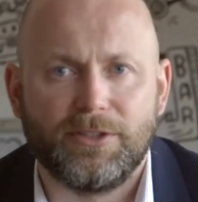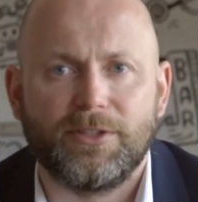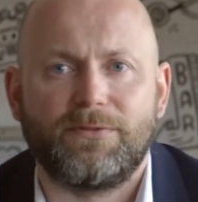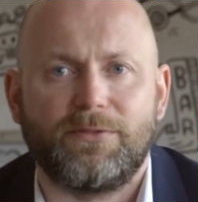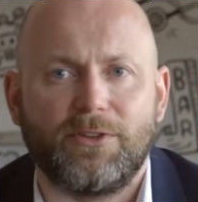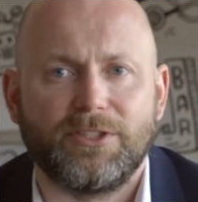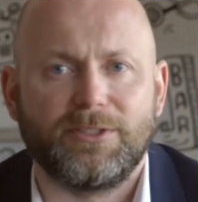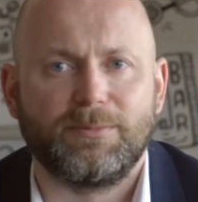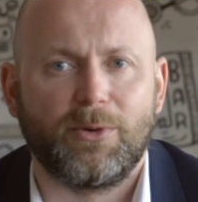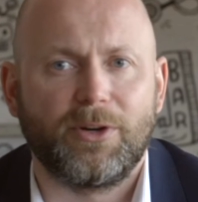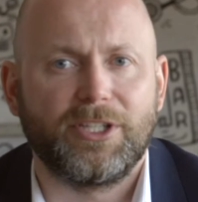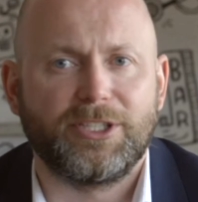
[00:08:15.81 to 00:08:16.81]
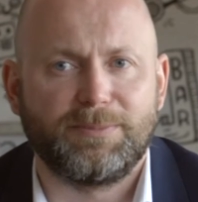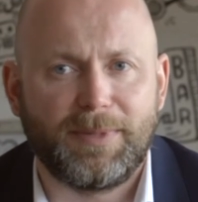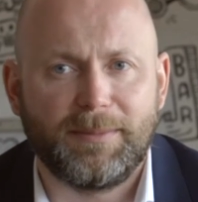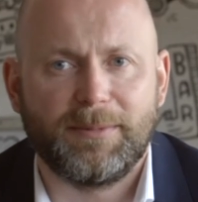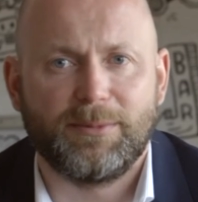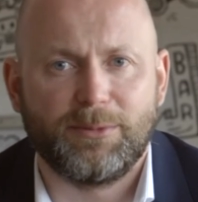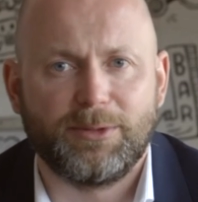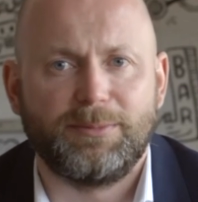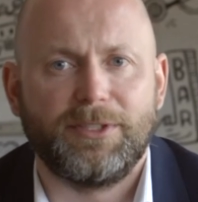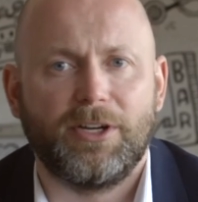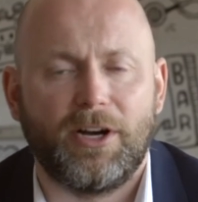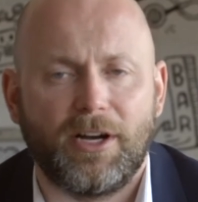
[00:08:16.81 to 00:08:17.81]
your first mortgage payment would
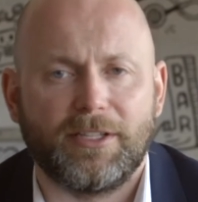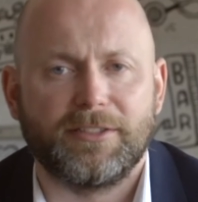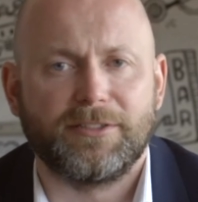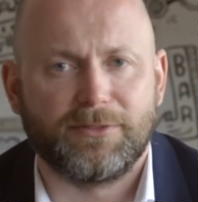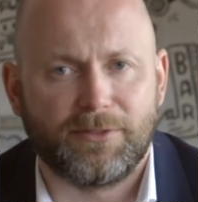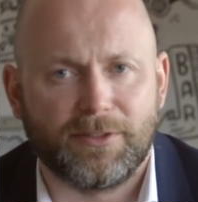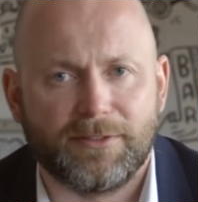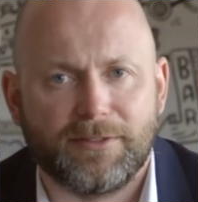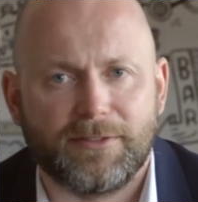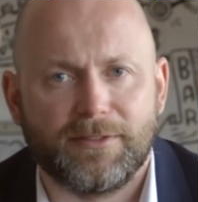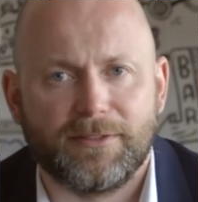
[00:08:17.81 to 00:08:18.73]
be August 1st.